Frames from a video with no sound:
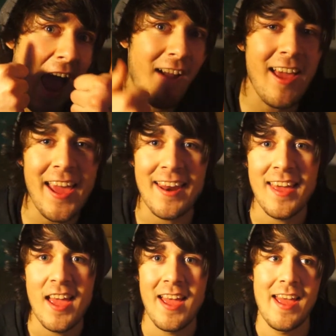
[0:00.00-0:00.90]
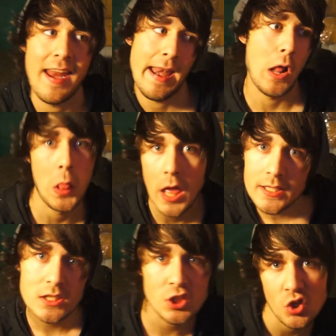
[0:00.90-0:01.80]
Alright! Now
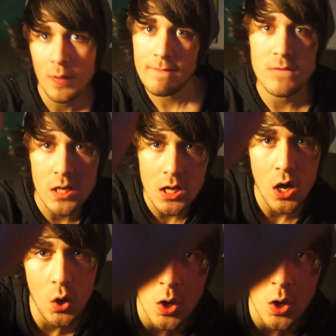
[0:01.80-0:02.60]
let's enjoy the video.